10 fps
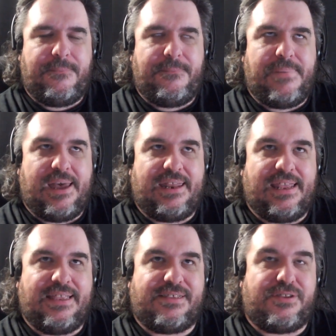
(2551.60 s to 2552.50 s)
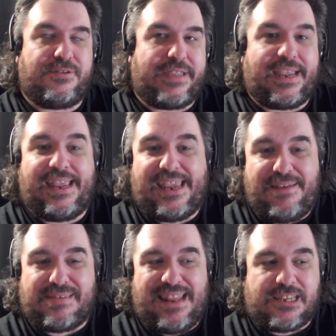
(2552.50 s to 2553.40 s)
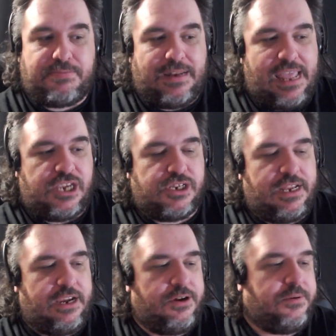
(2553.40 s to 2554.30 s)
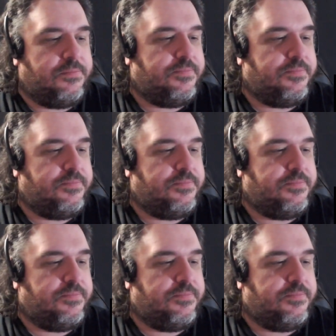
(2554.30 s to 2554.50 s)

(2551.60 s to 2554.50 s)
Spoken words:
but it's like it gives an explanation here.